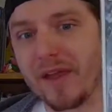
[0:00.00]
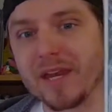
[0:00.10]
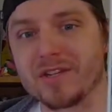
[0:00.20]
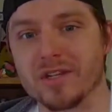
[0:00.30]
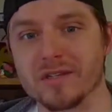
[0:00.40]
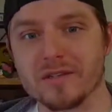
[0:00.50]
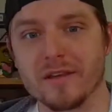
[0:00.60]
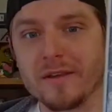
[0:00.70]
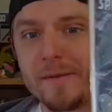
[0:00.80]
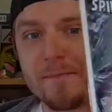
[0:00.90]
That is just,
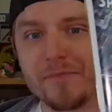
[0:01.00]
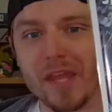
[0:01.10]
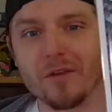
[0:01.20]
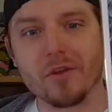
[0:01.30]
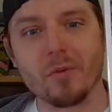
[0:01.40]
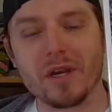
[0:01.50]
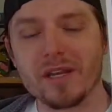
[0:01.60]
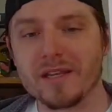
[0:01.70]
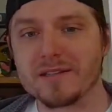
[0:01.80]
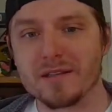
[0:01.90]
I don't know what it
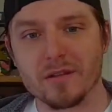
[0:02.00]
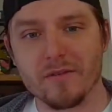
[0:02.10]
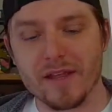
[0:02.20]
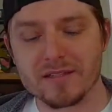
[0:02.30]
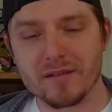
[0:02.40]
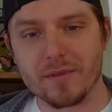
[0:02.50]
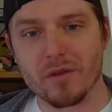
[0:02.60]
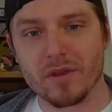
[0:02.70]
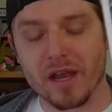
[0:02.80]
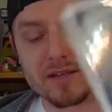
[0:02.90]
is. Love that
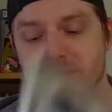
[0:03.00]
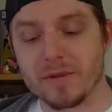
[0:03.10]
symbiote costume.